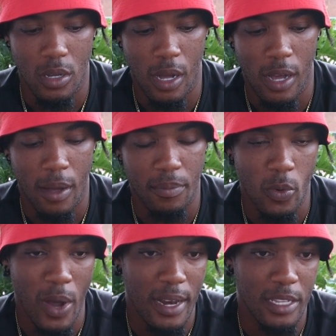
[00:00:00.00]
the
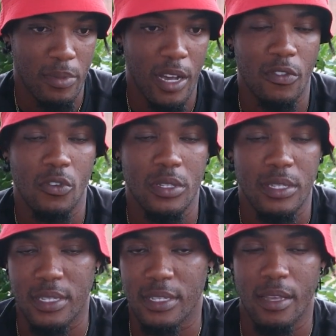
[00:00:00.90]
wireless microphone
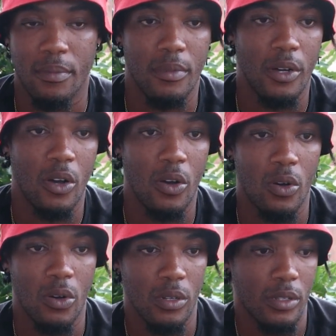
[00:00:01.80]
system
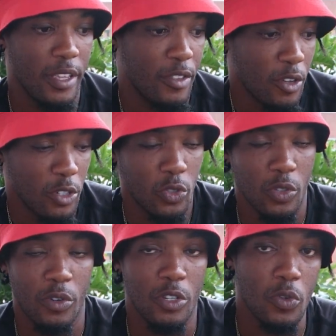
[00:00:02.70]
or
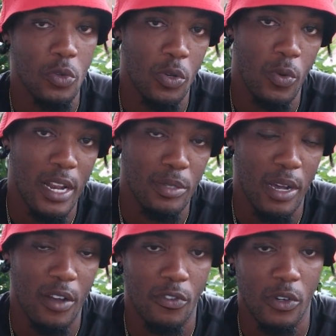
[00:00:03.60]
industry or using wireless
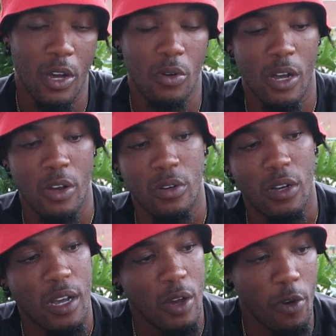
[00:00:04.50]
microphone, I'll
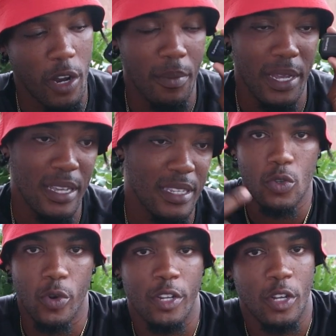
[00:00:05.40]
recommend this.
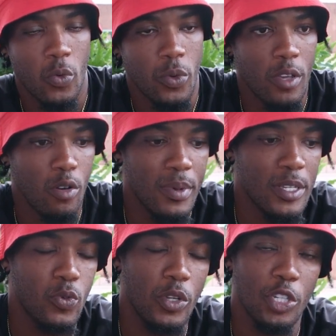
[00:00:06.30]
So right now we will be
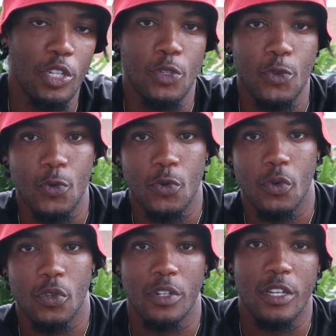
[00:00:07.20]
switching
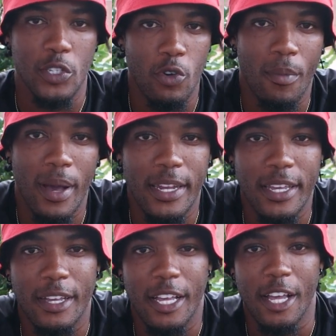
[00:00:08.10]
to the
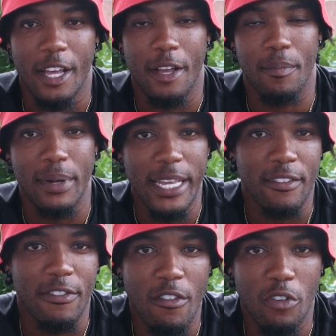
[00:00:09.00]
Saramonic
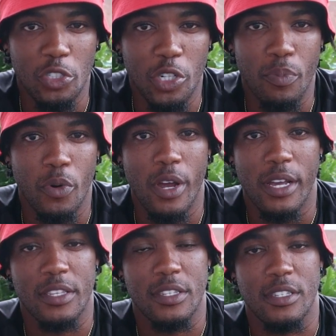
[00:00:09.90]
Blink 500
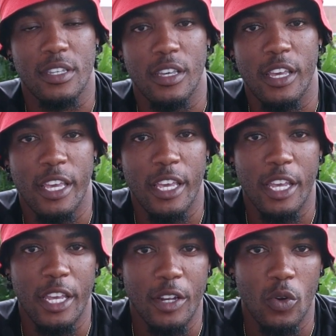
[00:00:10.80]
ProX
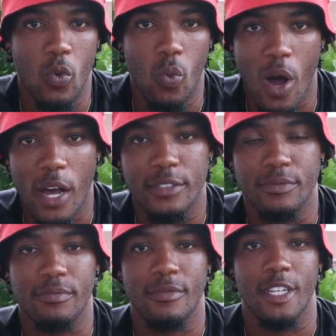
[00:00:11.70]
in
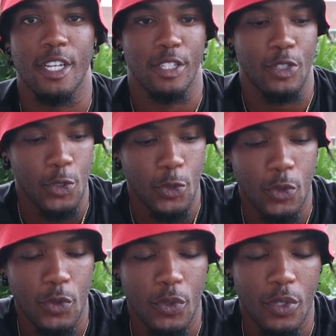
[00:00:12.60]
1,
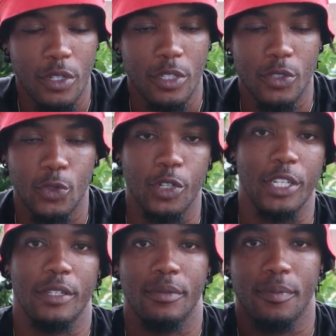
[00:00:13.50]
2, 3.